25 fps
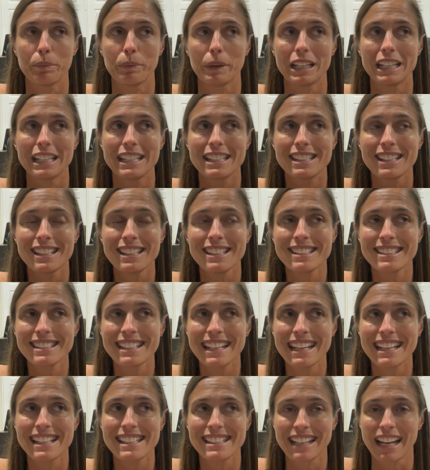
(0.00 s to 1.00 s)
but it does
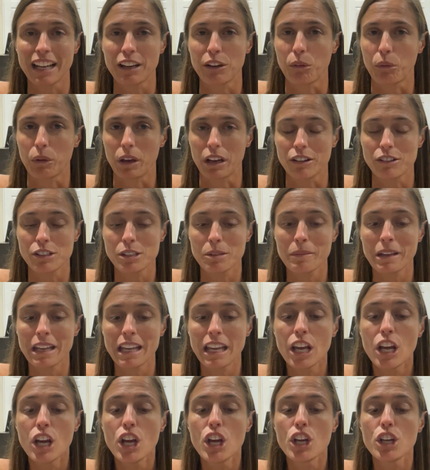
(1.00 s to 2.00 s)
taste kind of weird to
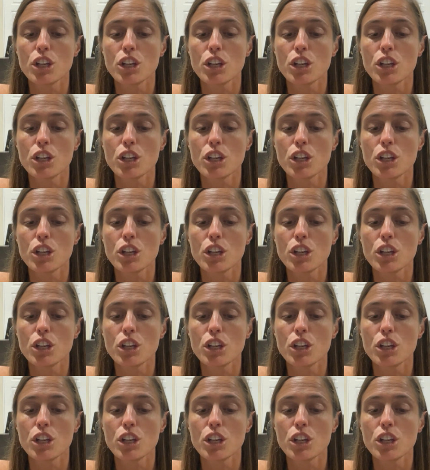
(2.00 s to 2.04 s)
me.